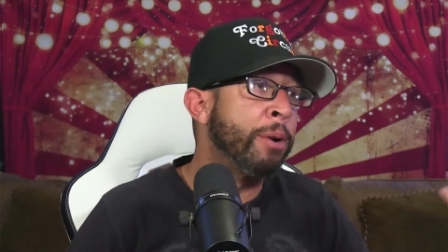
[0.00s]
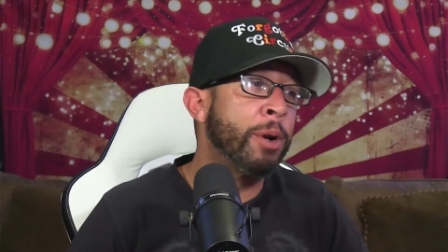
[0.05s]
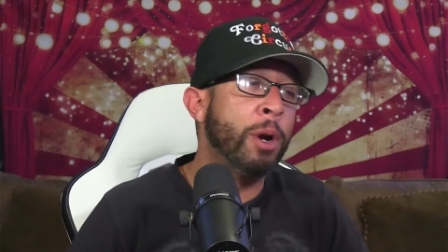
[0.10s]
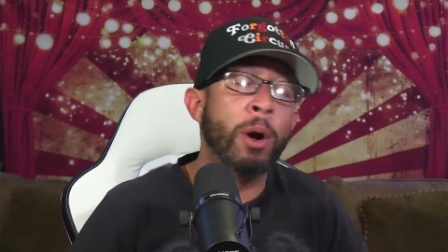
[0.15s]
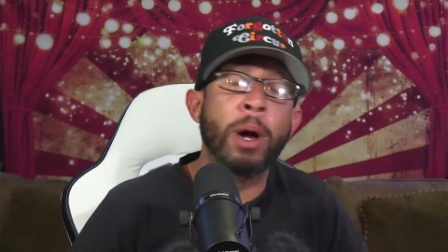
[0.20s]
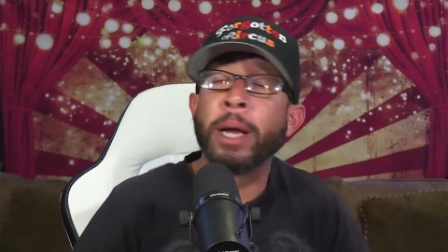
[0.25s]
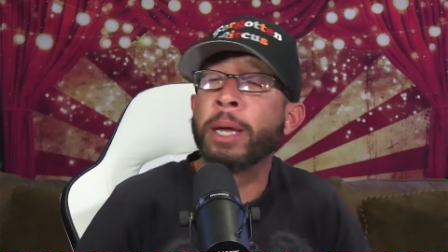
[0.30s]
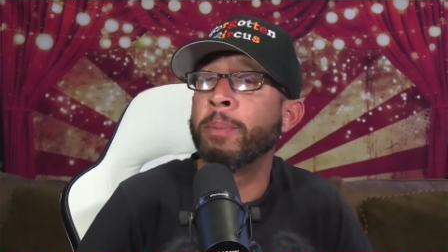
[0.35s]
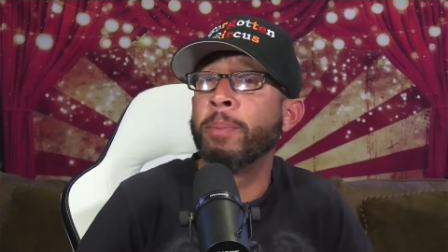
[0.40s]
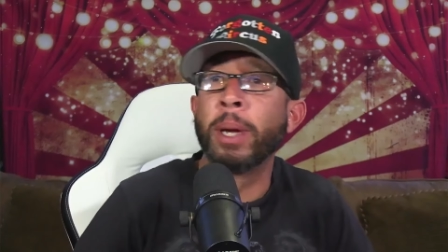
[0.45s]
I
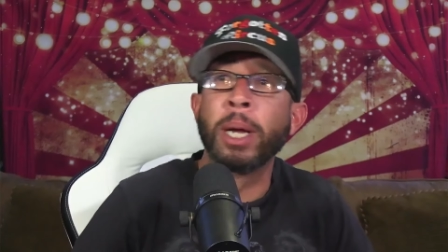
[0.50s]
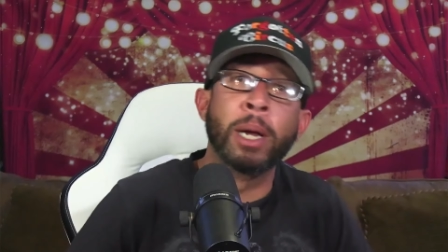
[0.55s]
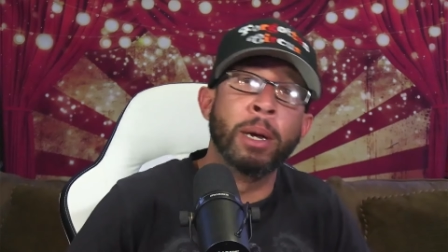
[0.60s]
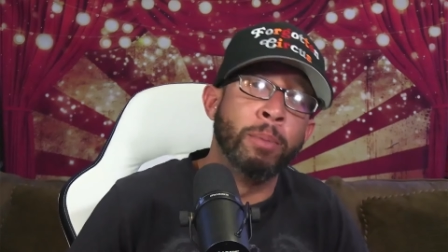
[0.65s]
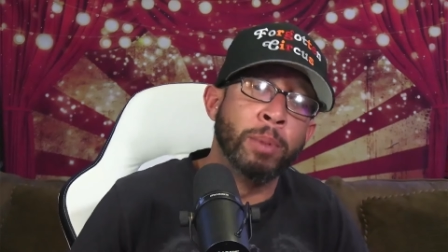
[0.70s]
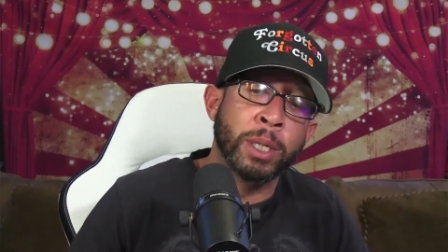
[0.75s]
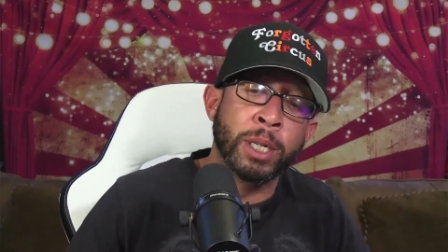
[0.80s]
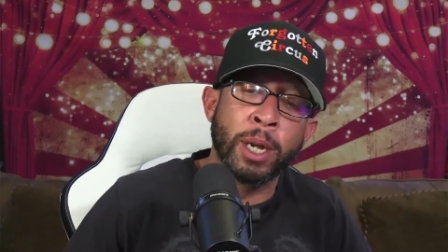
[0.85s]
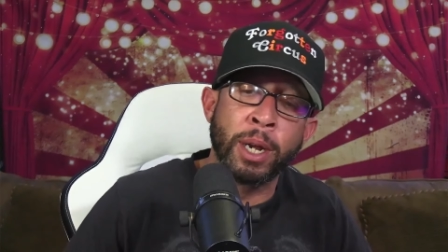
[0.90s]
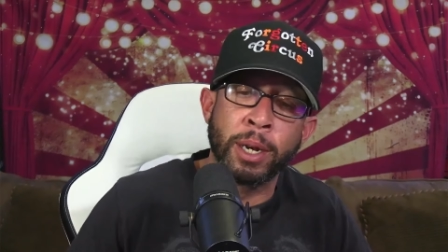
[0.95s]
can make up a
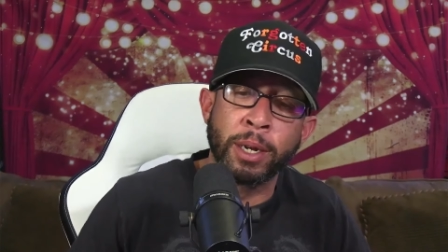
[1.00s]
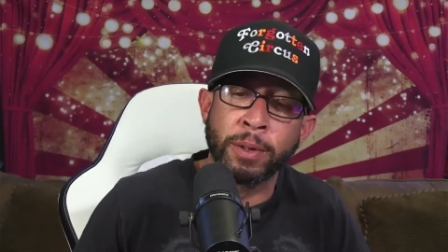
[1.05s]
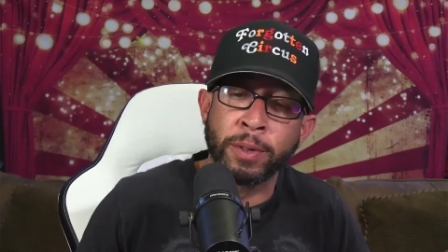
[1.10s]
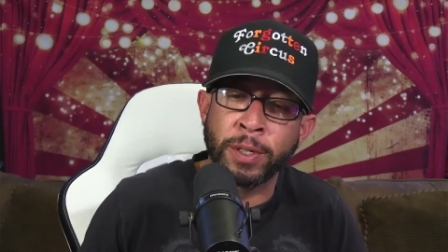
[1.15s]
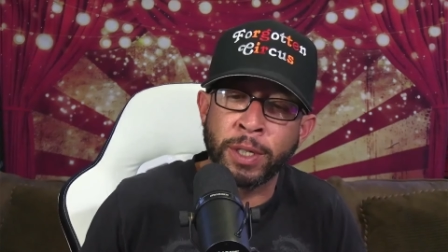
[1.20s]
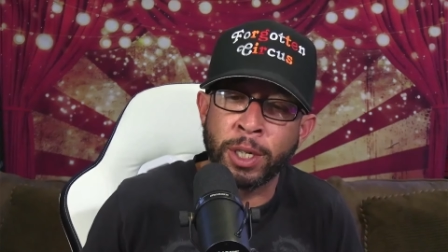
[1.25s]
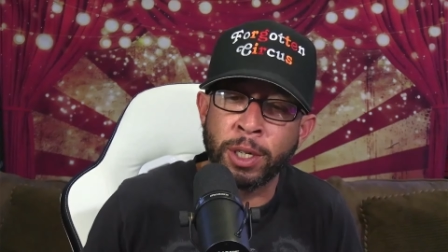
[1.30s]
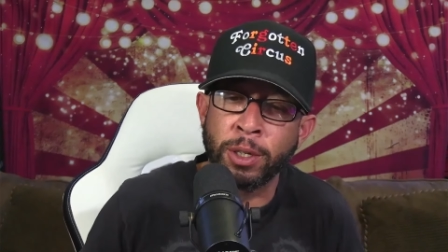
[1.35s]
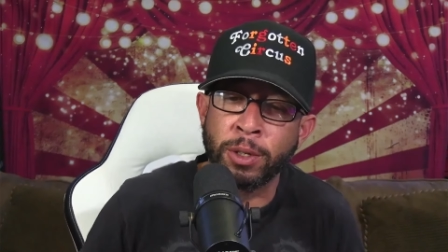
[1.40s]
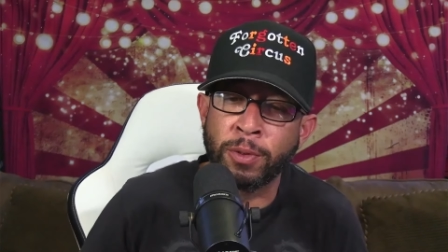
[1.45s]
ton of
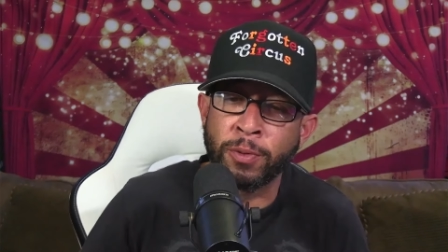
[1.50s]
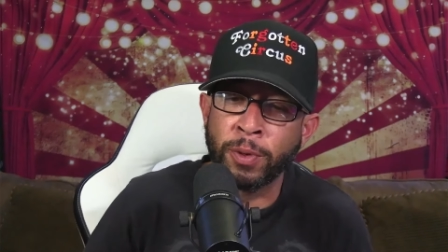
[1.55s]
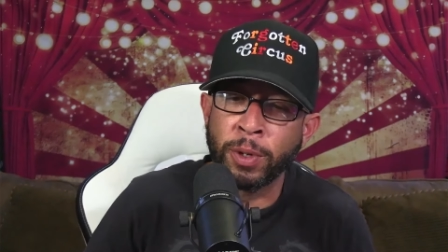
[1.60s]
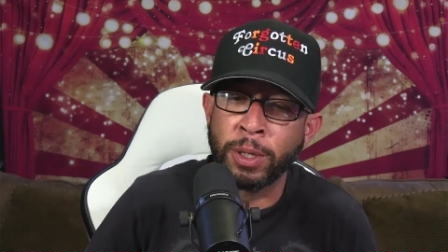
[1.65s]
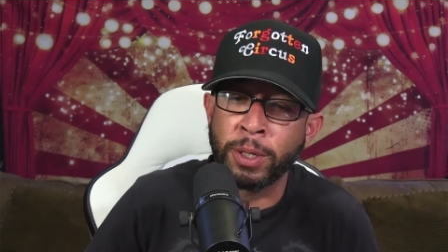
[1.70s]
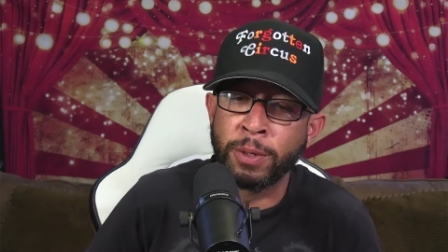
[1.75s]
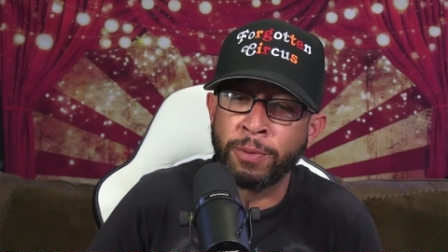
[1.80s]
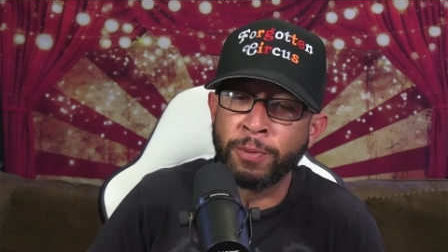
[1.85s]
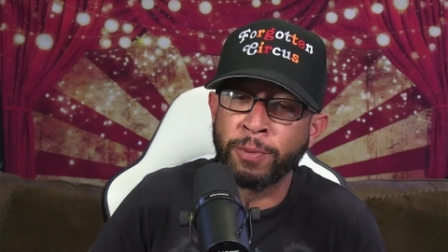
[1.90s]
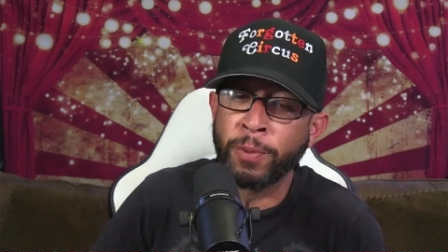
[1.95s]
excuses for these
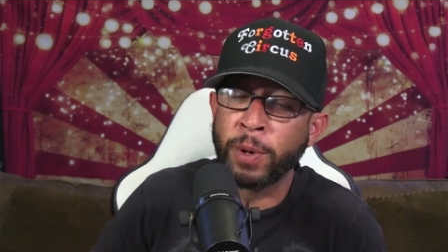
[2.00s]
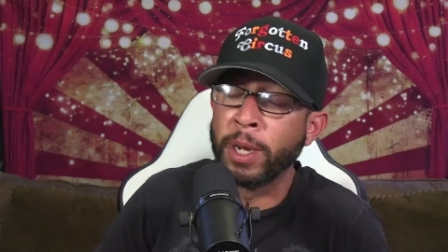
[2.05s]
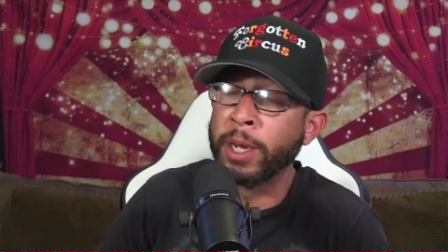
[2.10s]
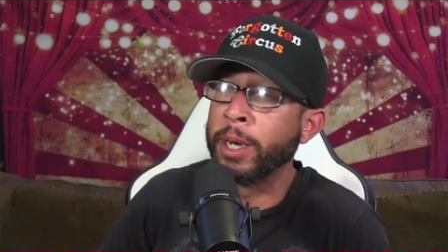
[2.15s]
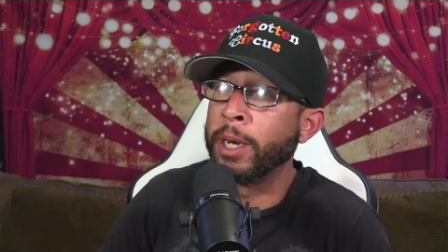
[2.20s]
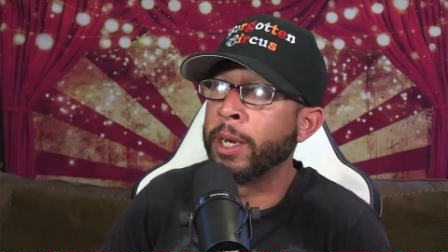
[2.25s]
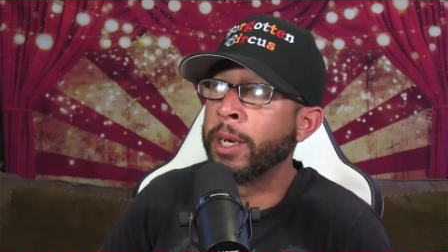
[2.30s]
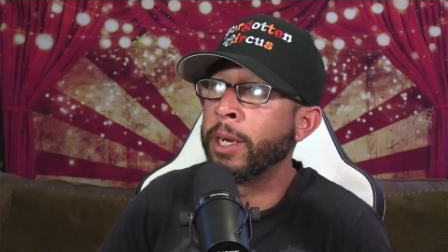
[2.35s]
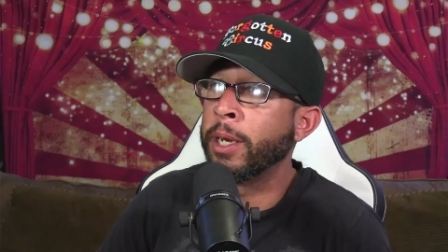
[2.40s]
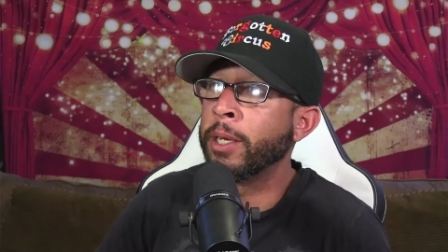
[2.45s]
freaking
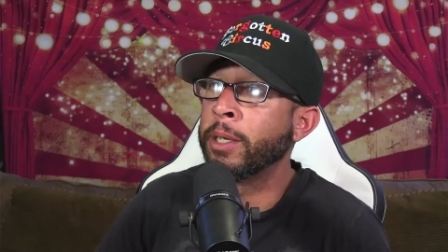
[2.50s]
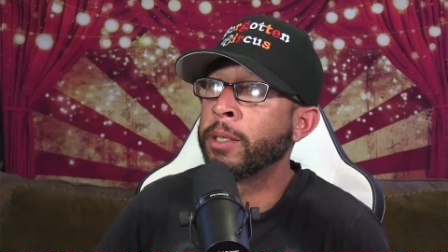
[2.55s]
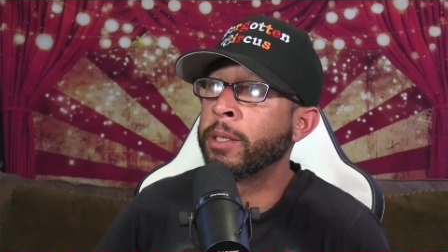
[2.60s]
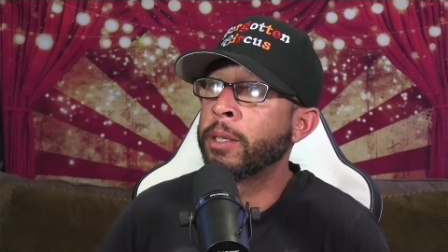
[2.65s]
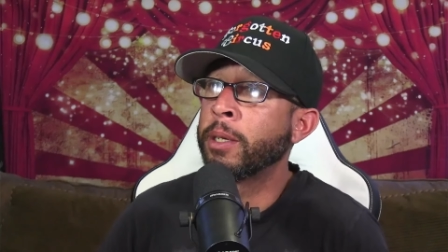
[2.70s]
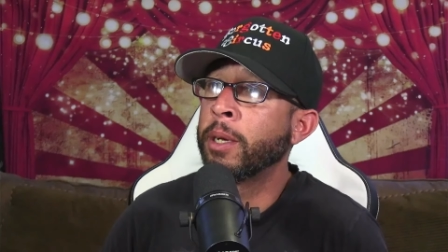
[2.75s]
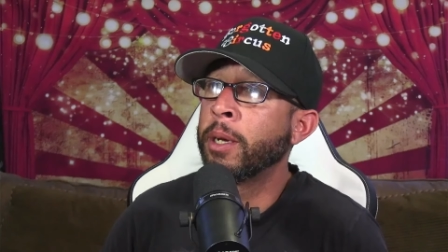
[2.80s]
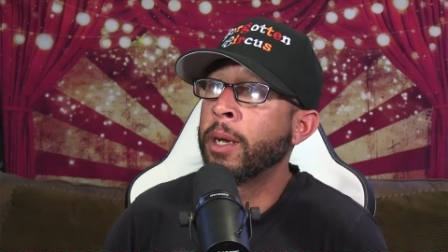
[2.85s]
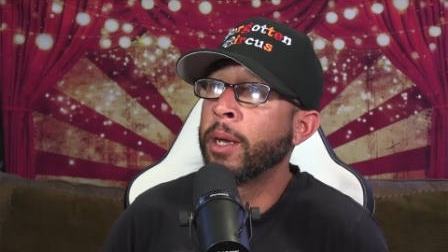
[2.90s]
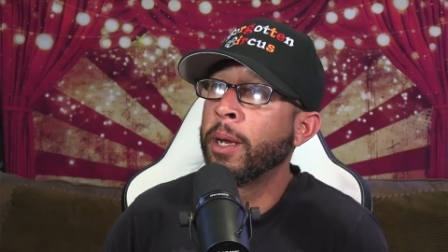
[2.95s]
idiots.
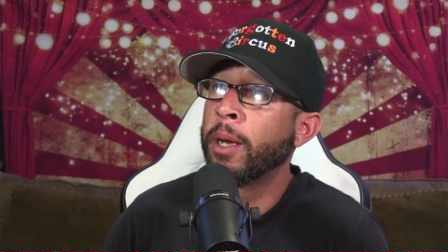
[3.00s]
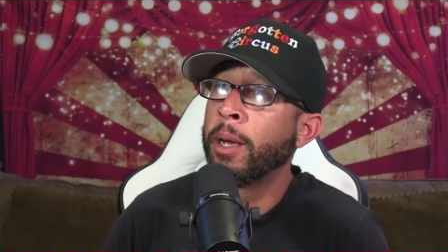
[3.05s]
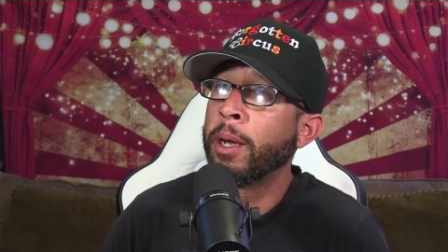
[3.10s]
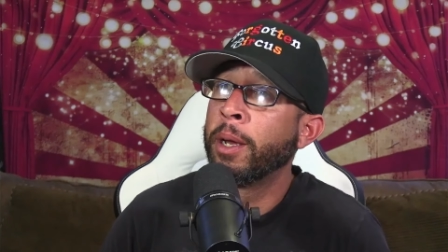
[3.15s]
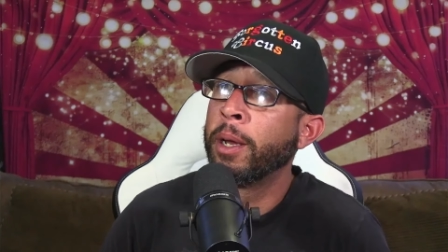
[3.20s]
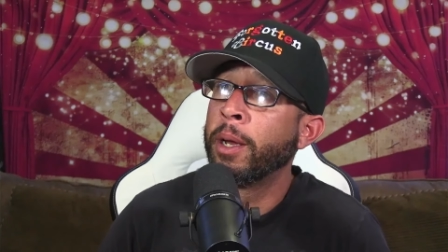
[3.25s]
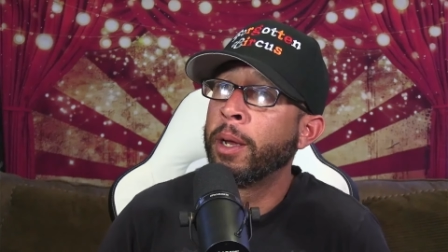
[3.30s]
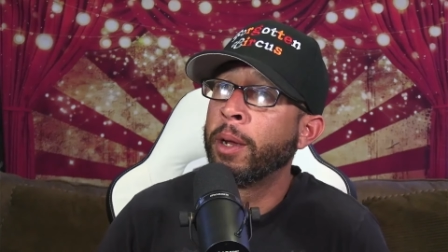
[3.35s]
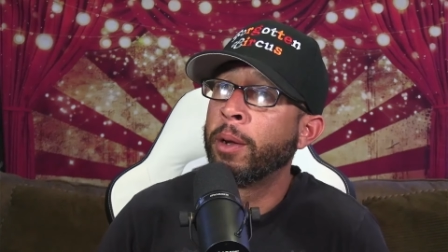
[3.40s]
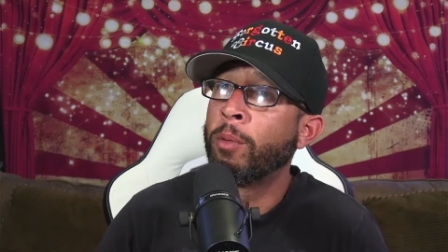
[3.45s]

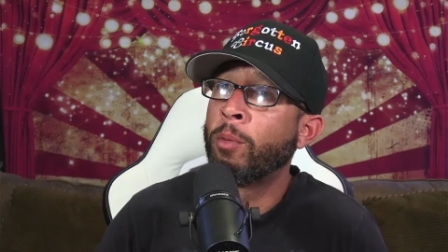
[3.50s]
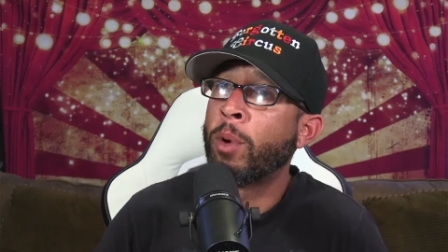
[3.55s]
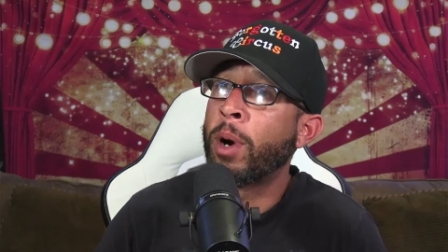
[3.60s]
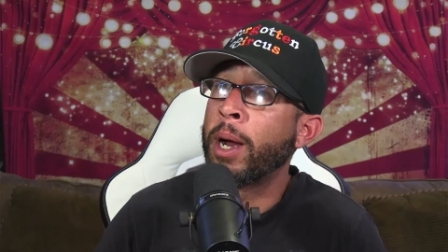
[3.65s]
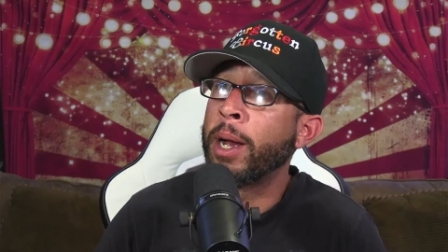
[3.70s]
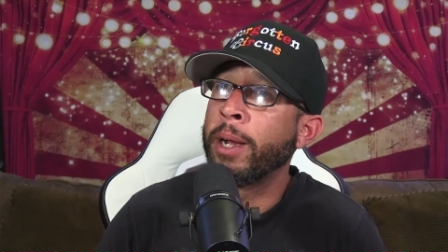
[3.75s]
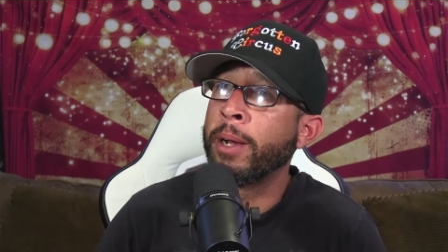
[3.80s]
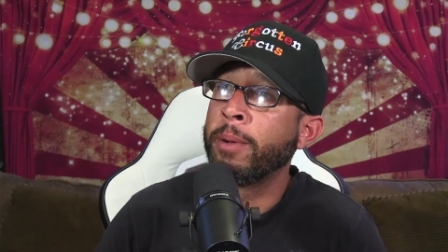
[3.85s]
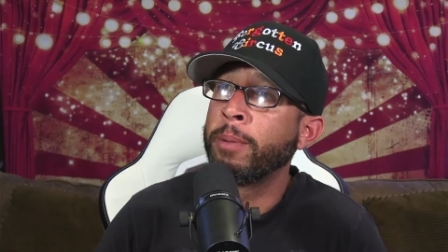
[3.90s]
Why?